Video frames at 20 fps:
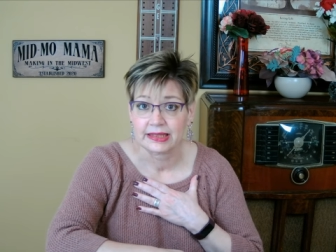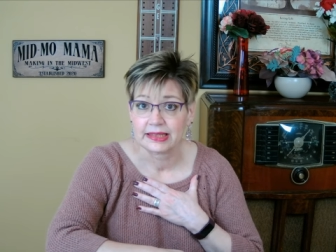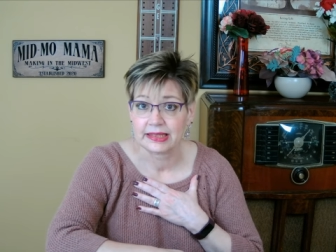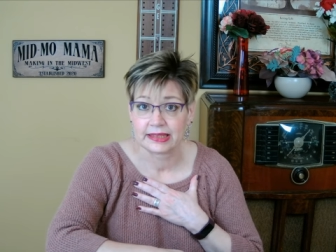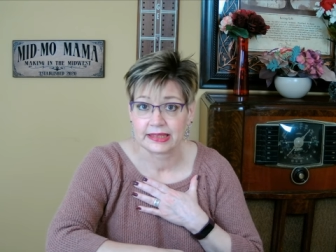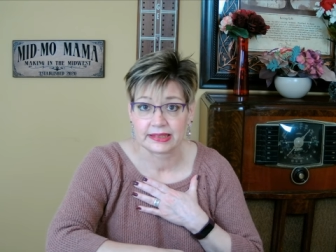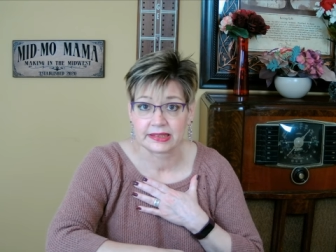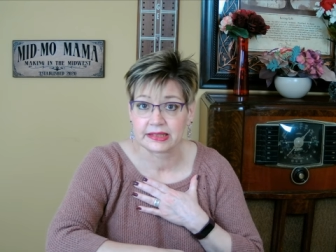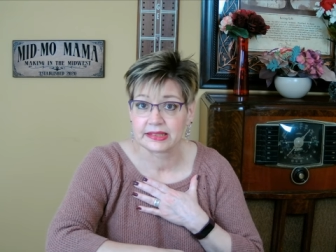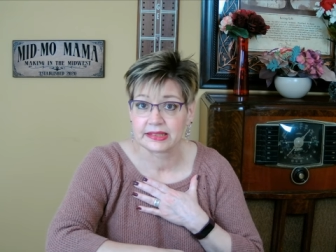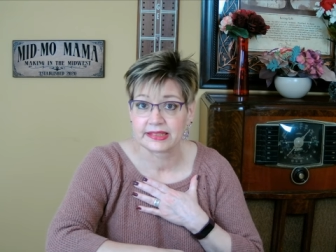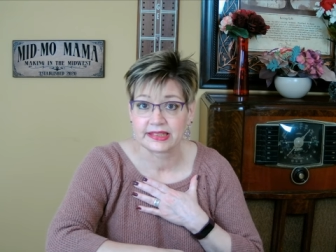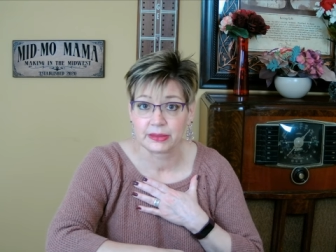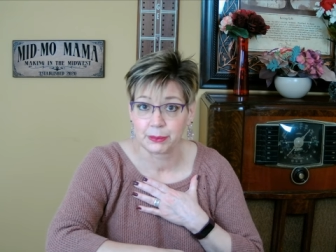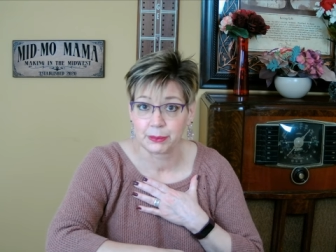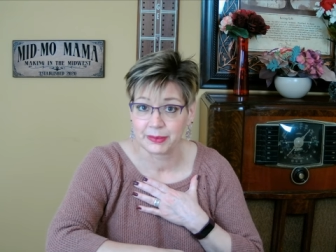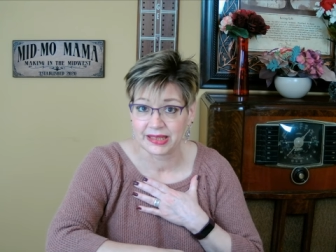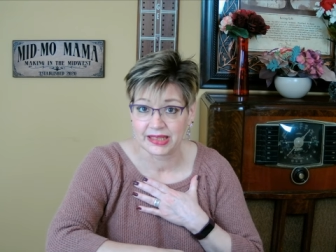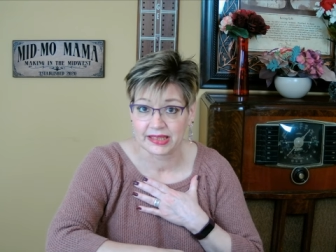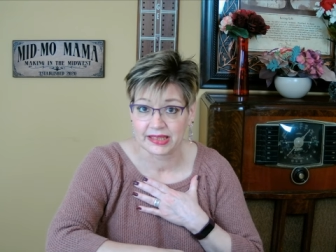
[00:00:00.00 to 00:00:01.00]
in a
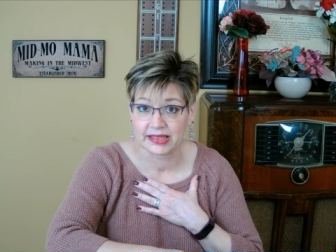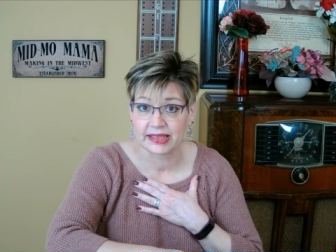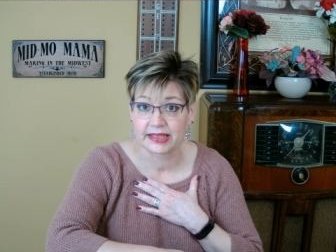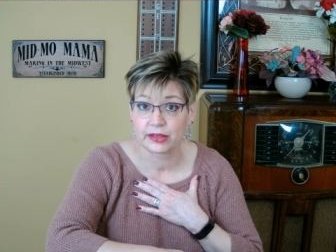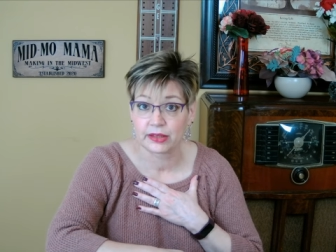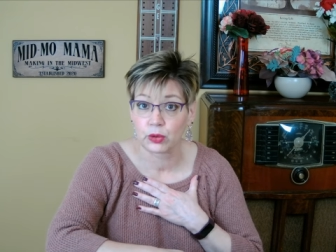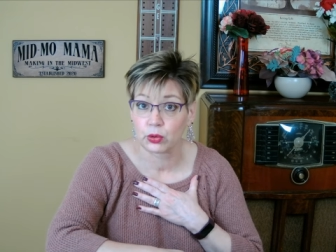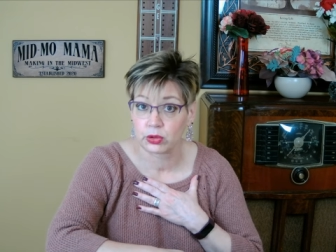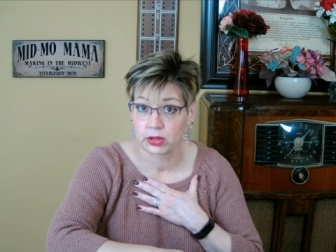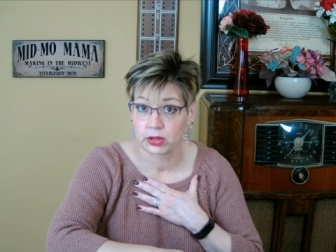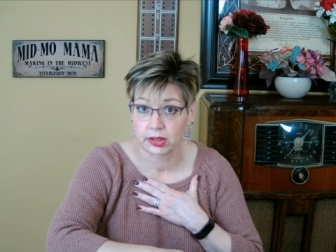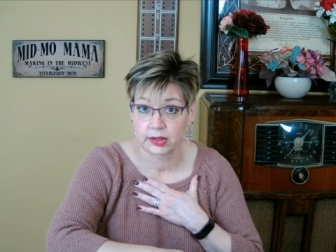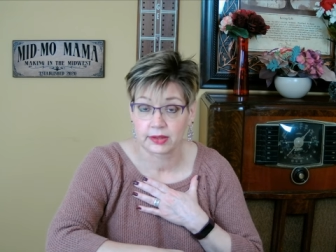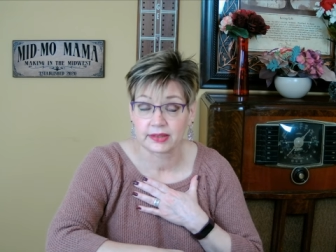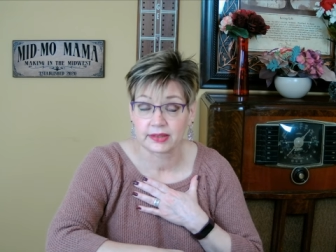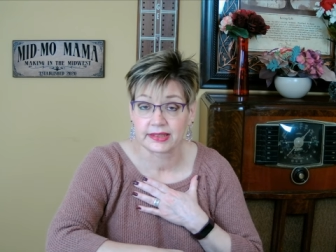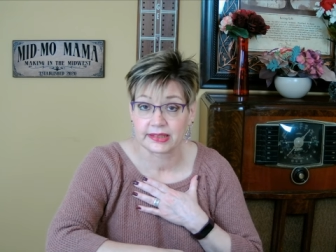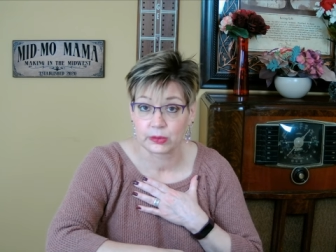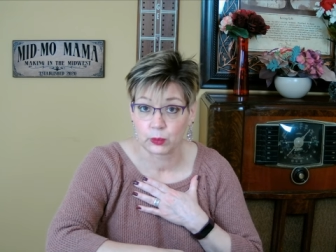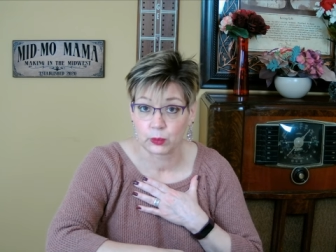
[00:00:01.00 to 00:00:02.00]
demeaning or
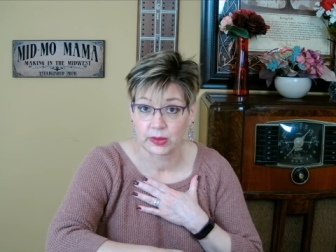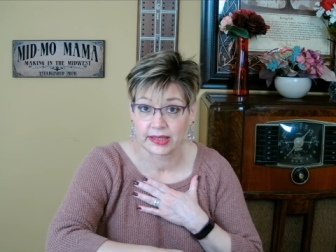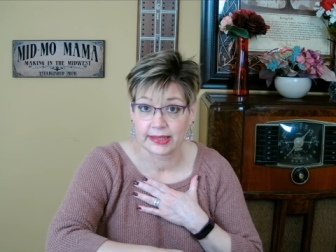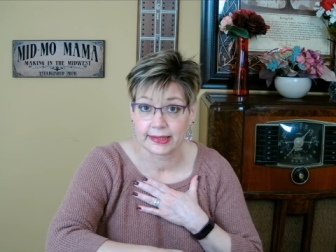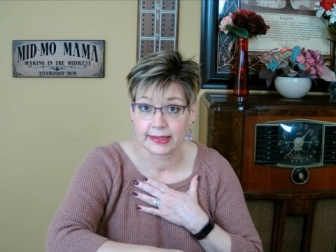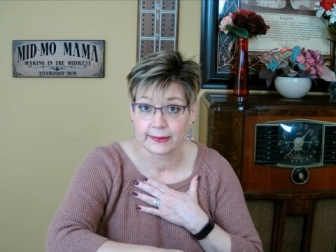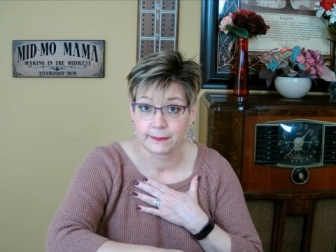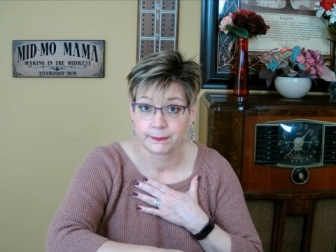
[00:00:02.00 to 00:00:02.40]
ugly way.